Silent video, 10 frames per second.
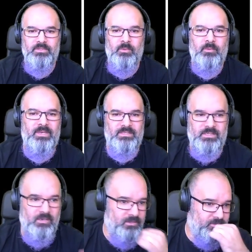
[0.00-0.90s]
one way to see
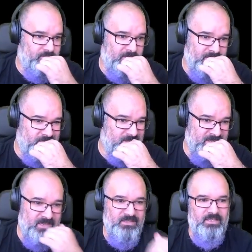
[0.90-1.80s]
all the different projects in
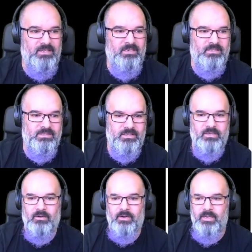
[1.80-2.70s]
case I didn't see it
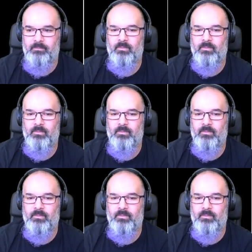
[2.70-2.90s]
already.